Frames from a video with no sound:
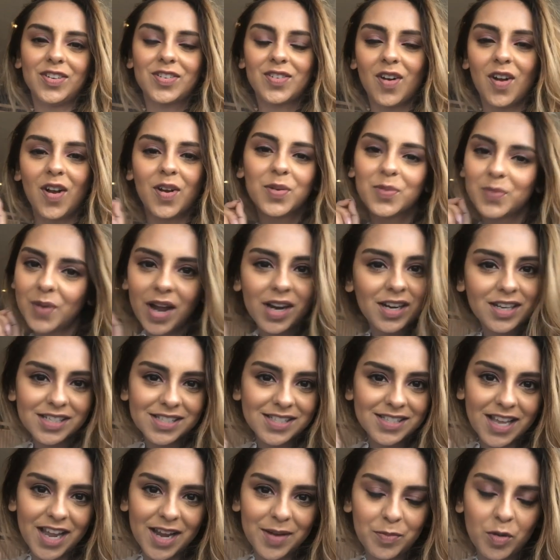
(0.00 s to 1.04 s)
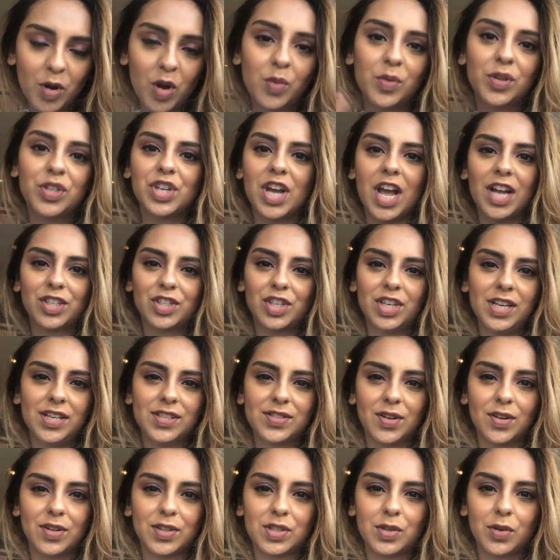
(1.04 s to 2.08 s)
Called Wakasaimo, which actually
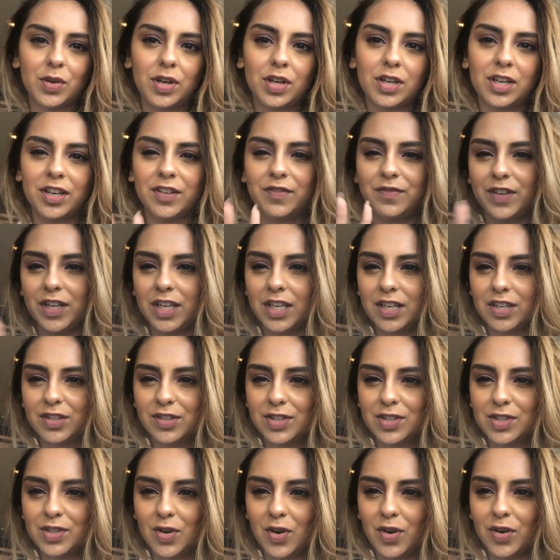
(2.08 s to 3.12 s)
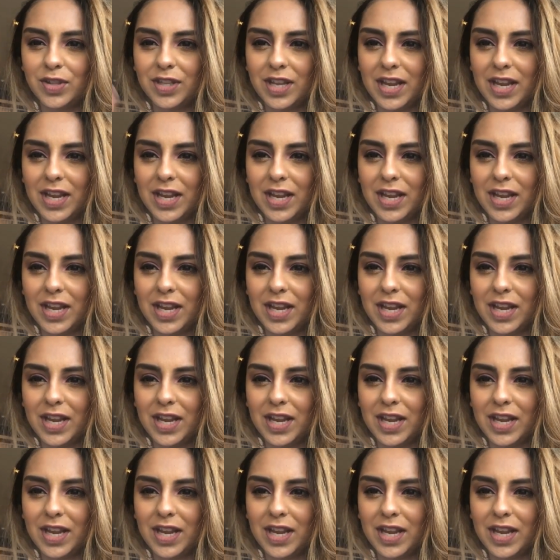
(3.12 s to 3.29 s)
is also a convenience store.